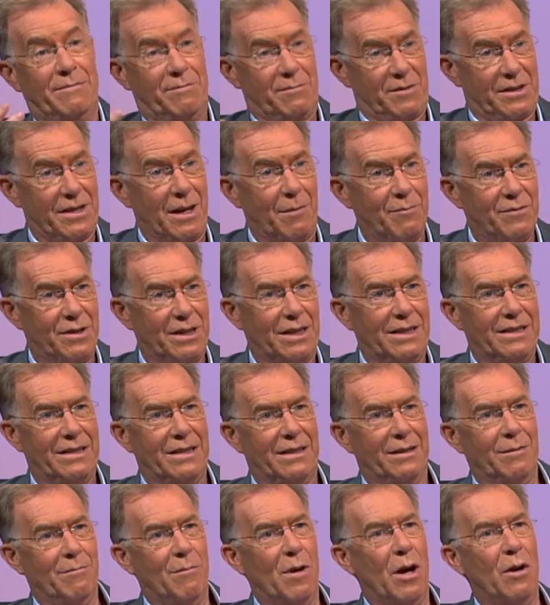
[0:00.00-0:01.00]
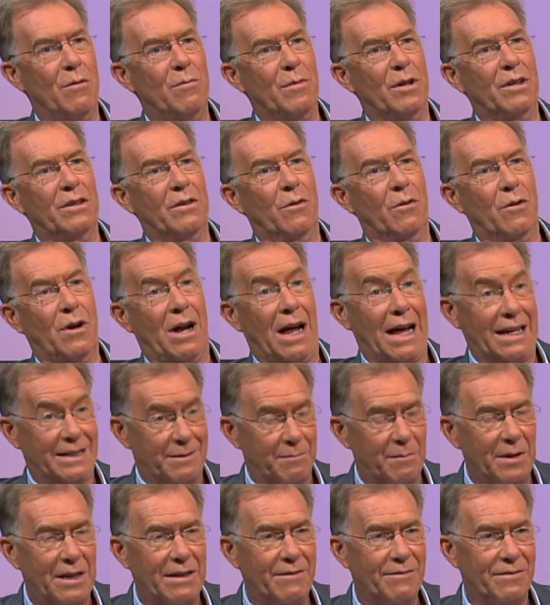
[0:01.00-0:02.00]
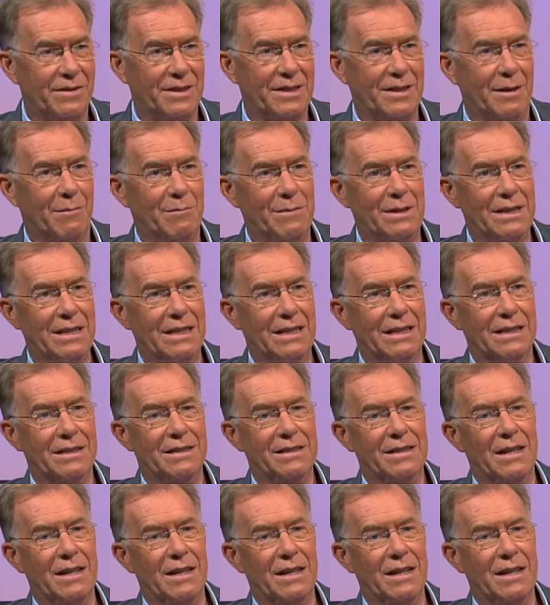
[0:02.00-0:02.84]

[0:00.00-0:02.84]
subject at the moment, or has been for some years.